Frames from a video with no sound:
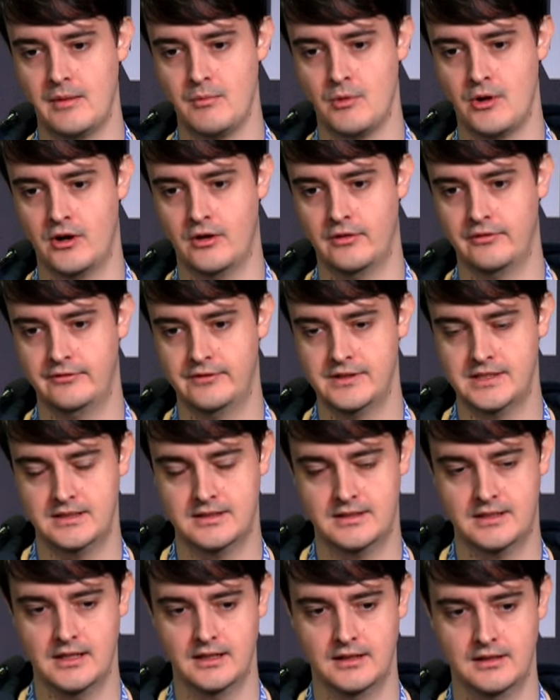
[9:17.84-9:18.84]
firmware of
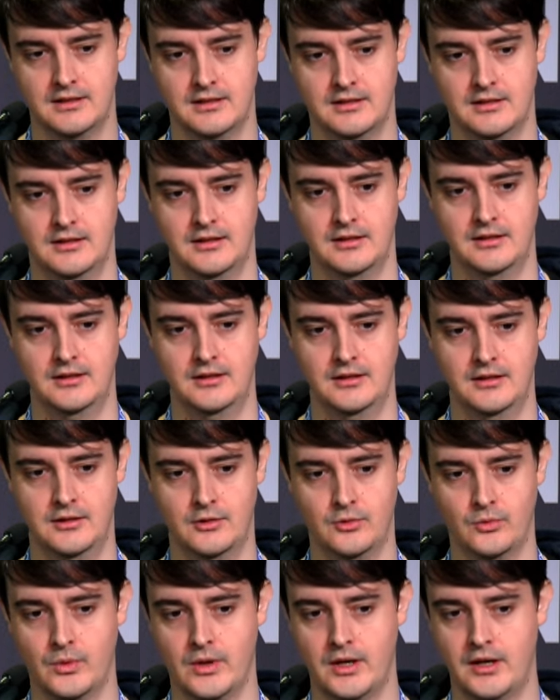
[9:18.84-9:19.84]
VCSEC
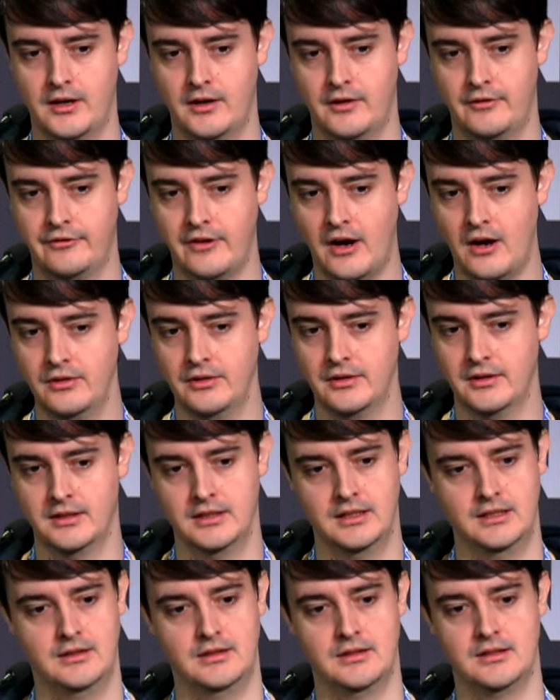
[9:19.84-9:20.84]
were
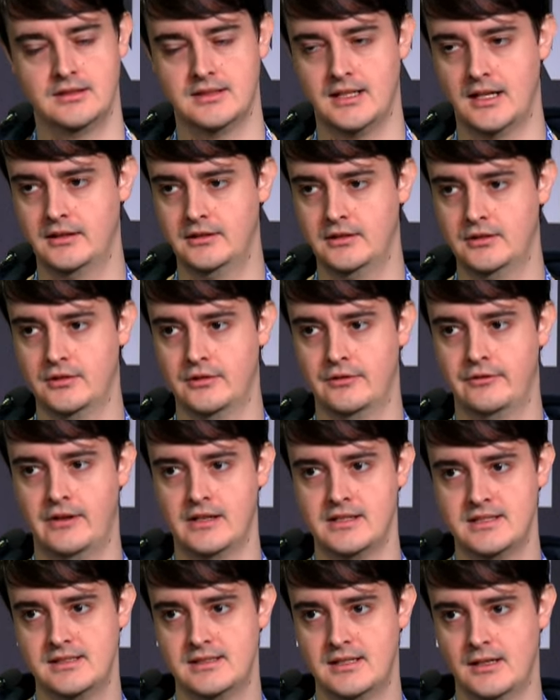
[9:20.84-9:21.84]
found inside the
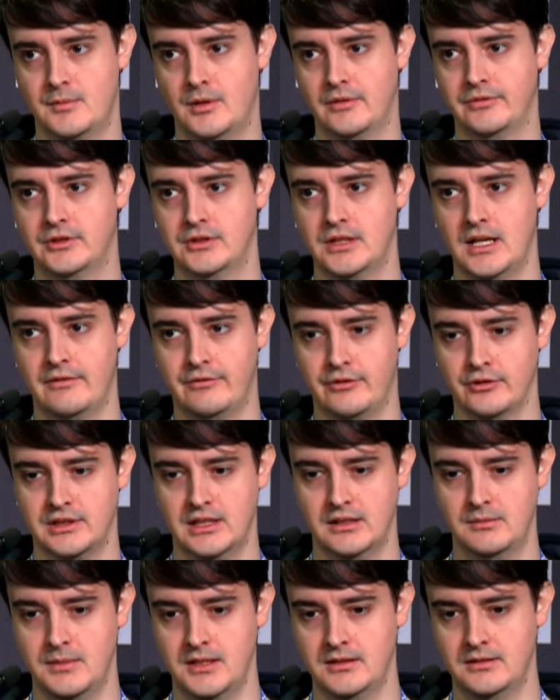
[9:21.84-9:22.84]
file system of the
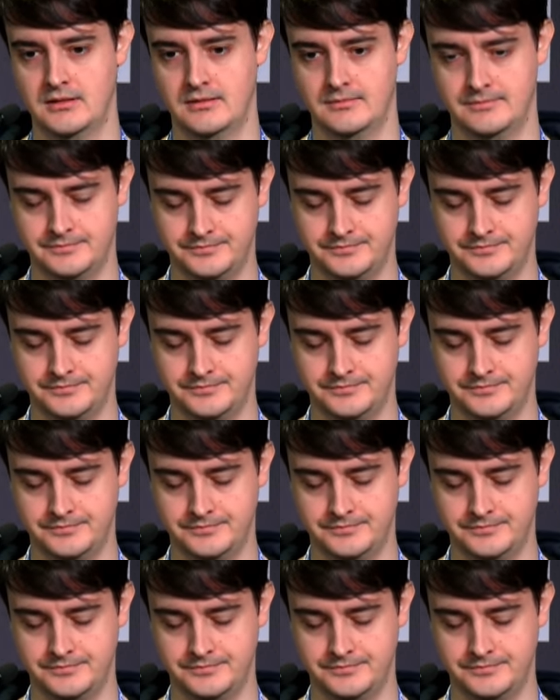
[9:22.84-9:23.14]
infotainment,